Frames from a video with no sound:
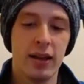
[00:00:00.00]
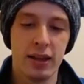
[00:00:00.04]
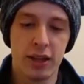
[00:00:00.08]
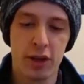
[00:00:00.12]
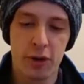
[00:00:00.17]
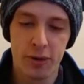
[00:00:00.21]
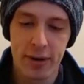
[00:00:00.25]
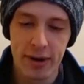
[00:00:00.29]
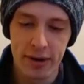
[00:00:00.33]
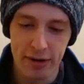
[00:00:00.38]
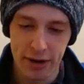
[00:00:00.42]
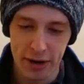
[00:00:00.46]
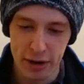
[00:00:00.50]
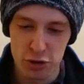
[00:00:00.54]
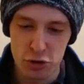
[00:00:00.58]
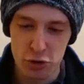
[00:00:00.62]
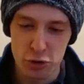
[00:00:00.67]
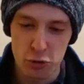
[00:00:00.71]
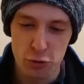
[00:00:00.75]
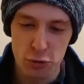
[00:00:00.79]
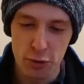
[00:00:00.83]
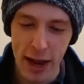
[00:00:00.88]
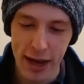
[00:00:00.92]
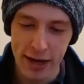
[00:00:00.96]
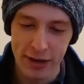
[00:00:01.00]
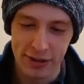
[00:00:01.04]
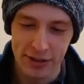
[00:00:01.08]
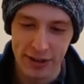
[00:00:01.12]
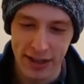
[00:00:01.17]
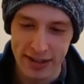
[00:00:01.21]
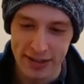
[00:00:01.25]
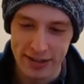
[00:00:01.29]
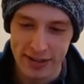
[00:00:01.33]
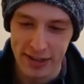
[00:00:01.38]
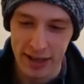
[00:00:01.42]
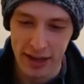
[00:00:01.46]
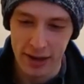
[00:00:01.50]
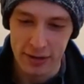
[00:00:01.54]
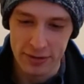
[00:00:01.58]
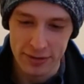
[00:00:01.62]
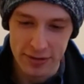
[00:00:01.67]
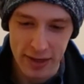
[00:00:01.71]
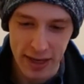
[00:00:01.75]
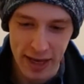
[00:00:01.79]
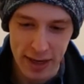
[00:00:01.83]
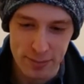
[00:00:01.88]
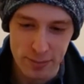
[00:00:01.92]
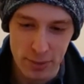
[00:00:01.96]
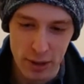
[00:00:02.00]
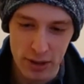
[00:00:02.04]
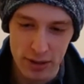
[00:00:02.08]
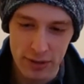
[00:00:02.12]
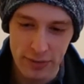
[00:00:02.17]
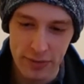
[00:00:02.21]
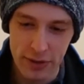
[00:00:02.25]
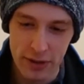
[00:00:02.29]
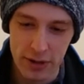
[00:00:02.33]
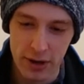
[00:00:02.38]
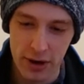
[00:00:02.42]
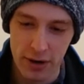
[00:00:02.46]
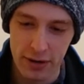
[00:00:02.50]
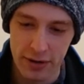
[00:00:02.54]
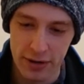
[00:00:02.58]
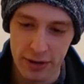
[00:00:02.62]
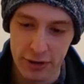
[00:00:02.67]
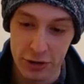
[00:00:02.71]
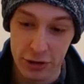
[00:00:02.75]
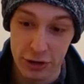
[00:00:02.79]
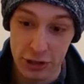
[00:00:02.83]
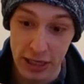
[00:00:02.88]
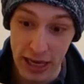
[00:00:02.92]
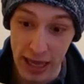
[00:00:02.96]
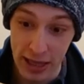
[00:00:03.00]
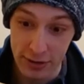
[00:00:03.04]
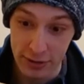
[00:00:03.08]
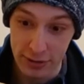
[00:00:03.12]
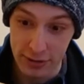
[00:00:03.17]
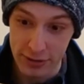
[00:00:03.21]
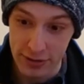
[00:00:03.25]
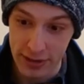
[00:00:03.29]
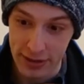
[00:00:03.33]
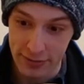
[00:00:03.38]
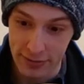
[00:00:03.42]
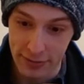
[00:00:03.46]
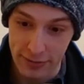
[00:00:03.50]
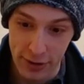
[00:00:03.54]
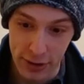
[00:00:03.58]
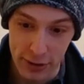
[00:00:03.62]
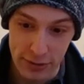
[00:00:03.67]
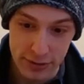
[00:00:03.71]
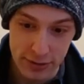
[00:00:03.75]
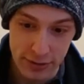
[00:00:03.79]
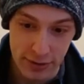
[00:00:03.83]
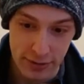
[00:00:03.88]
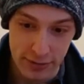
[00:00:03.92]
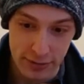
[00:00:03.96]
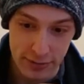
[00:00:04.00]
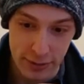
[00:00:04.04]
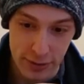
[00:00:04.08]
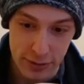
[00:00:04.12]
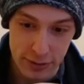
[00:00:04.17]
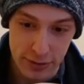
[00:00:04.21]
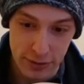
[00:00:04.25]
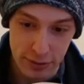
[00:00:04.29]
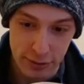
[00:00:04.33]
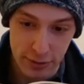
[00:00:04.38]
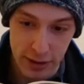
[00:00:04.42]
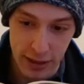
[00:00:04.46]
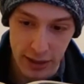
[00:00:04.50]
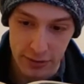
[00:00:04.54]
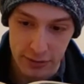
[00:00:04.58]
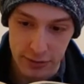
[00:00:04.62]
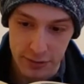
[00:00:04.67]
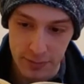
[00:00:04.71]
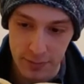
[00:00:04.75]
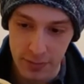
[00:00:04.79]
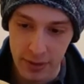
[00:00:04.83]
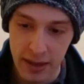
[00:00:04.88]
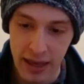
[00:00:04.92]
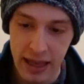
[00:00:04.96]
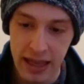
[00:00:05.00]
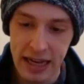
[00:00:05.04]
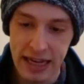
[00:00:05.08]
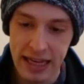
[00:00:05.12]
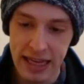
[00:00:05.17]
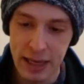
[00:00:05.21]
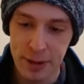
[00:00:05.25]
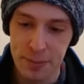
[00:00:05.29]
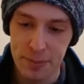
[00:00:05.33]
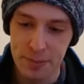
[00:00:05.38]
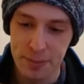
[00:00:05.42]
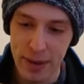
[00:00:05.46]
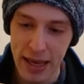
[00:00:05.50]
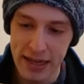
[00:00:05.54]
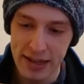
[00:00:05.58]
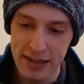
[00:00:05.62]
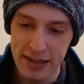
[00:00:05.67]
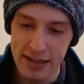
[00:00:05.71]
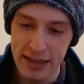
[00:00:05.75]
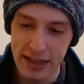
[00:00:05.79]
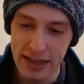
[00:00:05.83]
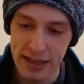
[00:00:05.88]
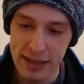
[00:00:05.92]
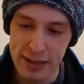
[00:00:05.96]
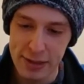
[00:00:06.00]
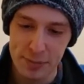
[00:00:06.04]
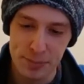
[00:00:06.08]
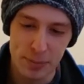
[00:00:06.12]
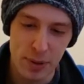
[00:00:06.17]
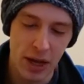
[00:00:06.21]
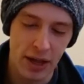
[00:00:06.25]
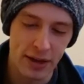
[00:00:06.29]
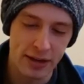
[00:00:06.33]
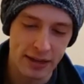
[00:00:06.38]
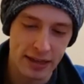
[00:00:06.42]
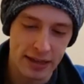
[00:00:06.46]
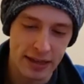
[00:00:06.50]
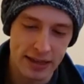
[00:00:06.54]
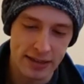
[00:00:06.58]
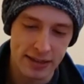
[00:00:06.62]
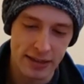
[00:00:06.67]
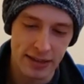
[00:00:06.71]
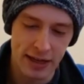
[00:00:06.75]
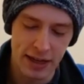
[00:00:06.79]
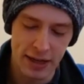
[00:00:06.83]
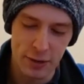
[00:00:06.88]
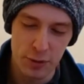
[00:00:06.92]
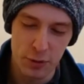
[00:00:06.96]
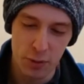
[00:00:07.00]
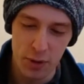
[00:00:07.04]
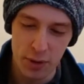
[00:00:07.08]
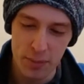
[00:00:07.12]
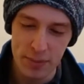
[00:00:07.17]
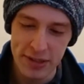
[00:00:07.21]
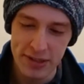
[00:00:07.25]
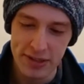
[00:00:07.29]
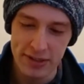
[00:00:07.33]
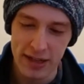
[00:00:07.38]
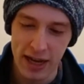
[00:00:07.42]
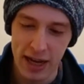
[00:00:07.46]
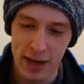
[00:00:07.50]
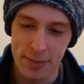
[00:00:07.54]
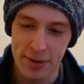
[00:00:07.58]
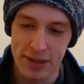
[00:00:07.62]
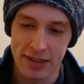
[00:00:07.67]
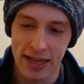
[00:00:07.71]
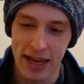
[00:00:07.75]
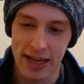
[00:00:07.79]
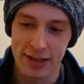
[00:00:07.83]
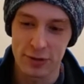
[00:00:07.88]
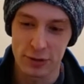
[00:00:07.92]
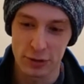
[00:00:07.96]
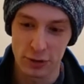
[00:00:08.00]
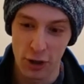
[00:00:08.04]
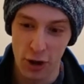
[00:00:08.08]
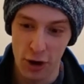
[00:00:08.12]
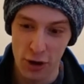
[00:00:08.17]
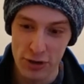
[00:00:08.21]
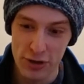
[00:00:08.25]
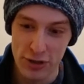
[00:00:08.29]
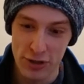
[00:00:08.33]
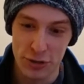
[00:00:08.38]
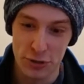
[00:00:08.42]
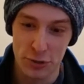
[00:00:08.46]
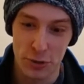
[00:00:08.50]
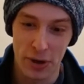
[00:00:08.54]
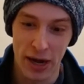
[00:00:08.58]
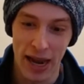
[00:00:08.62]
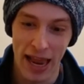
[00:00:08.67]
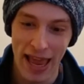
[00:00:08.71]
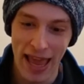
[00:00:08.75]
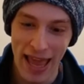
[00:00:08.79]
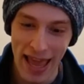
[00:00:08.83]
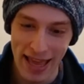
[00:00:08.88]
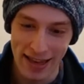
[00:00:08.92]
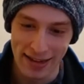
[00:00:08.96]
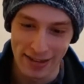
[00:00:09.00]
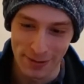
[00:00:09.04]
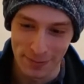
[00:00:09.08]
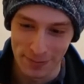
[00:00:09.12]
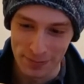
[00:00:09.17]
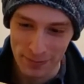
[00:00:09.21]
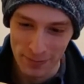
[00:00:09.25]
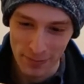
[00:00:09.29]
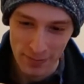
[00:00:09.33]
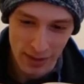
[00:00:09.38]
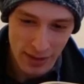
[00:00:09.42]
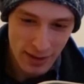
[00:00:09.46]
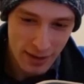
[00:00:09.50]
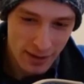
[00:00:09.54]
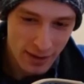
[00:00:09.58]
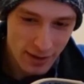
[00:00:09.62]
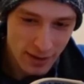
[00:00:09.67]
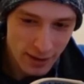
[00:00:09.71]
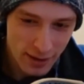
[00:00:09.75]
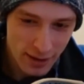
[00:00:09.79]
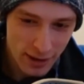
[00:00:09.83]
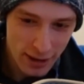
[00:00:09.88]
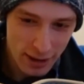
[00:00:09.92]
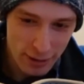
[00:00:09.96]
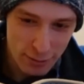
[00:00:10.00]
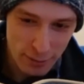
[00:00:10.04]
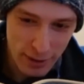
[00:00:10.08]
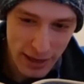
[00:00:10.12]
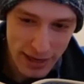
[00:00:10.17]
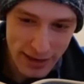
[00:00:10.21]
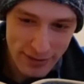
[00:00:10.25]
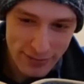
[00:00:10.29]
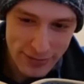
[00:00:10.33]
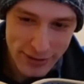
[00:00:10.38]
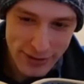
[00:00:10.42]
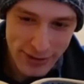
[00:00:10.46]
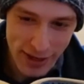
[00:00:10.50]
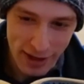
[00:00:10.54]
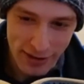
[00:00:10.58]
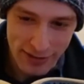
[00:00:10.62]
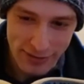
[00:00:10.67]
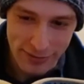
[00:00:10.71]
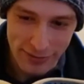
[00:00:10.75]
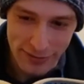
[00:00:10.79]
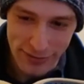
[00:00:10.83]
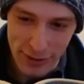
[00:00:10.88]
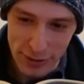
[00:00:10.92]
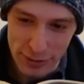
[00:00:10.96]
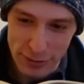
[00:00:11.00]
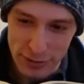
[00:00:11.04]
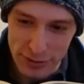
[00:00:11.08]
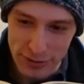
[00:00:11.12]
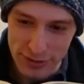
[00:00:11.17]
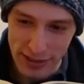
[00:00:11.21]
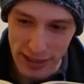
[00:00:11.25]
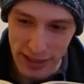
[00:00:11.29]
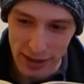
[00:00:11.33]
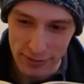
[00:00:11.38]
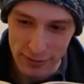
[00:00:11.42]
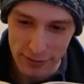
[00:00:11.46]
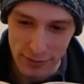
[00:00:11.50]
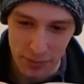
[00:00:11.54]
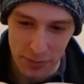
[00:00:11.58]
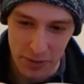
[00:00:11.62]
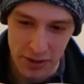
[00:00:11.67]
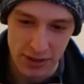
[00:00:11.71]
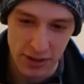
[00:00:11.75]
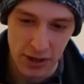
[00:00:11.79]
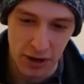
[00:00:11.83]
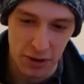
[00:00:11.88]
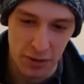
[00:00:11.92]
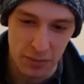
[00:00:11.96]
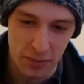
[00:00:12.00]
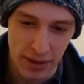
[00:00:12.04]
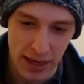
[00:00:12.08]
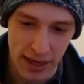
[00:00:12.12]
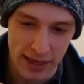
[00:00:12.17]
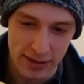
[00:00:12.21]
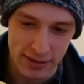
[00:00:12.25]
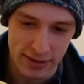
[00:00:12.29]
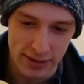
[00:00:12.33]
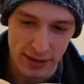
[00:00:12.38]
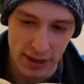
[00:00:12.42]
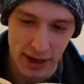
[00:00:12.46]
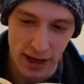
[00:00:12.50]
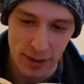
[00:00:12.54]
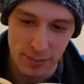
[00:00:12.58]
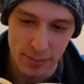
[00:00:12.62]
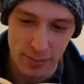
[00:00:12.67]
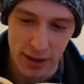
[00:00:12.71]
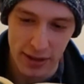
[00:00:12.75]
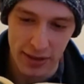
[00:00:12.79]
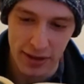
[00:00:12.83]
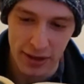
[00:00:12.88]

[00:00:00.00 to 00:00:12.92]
You hear a crackling sound, and part of the Guardian shatters and falls to the frozen ground. Embedded in its body is an enormous diamond as large as your head. A ray of sun filters down from the dome and is caught by